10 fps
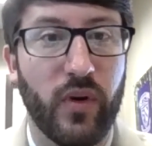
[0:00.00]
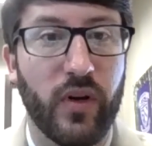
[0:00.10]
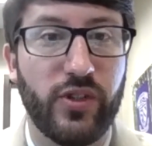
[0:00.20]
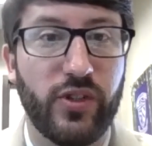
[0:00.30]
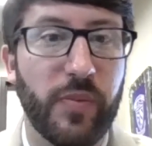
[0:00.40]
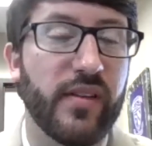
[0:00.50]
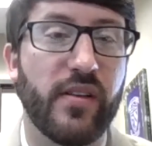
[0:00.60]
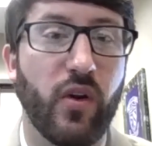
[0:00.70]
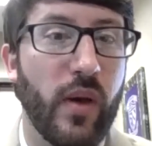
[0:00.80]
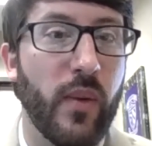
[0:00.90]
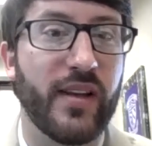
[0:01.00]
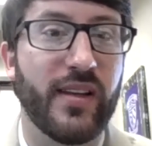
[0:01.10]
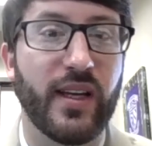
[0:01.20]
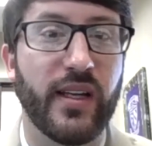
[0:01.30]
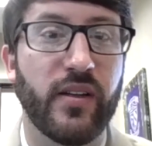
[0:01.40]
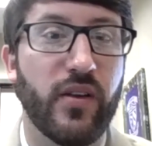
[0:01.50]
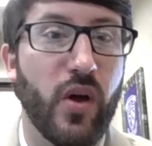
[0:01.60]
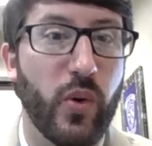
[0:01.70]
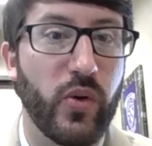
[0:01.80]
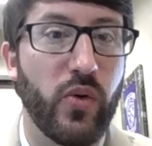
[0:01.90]
just because it's a great way to get to
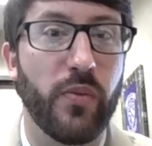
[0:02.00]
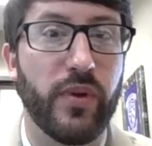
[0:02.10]
know you